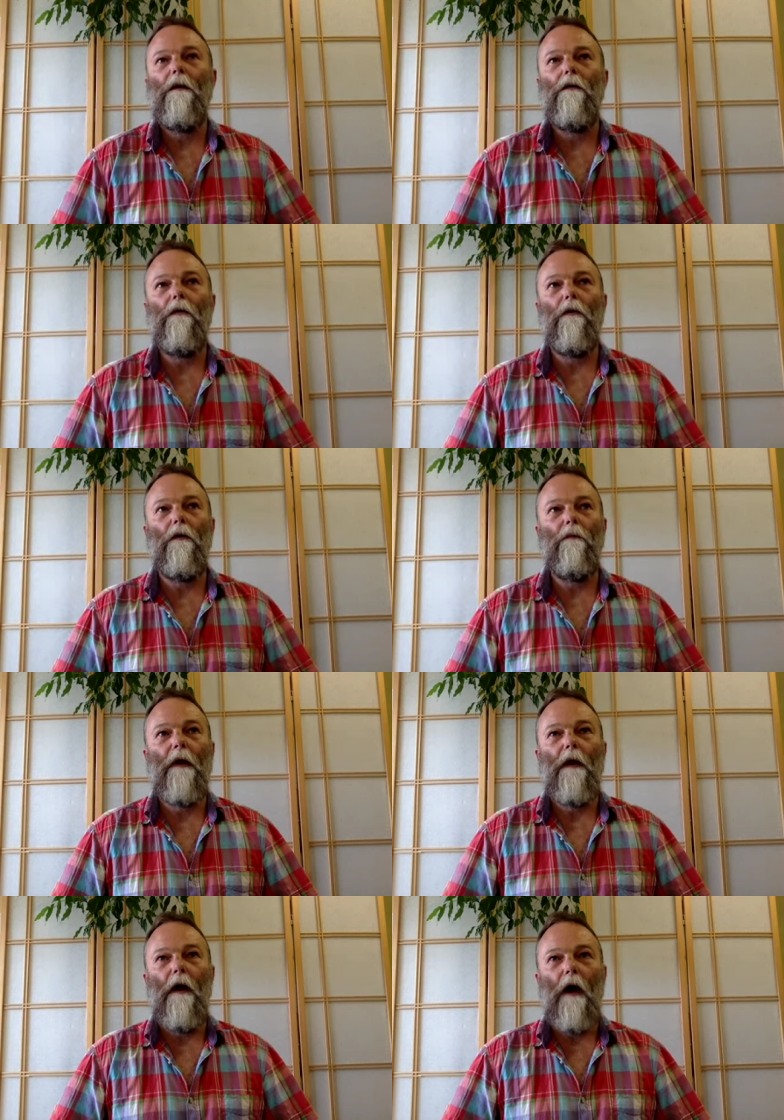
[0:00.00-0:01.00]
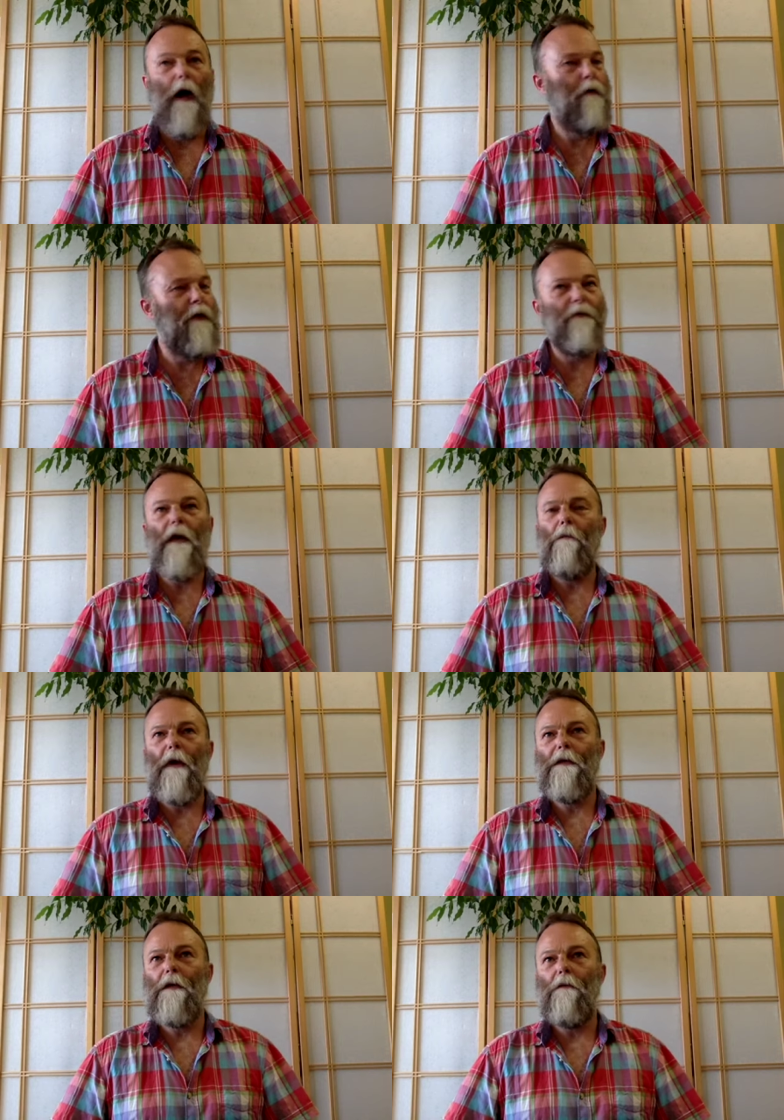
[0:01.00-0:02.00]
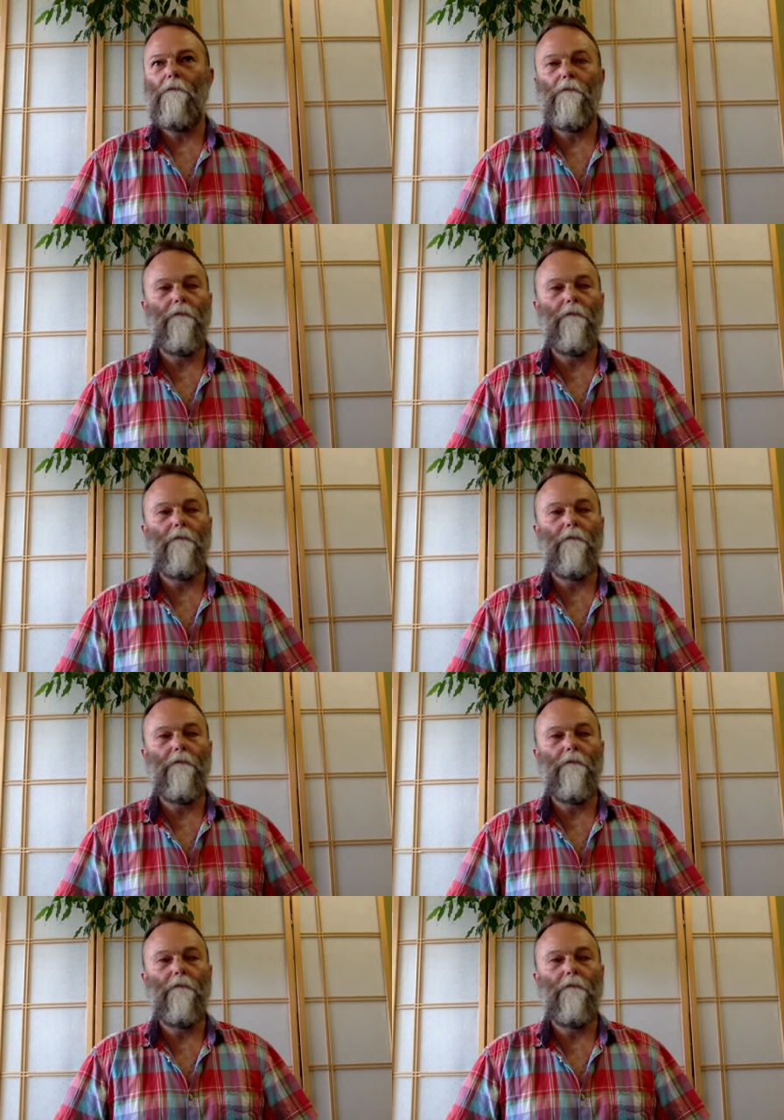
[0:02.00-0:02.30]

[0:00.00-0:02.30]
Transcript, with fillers: or I'll never get better,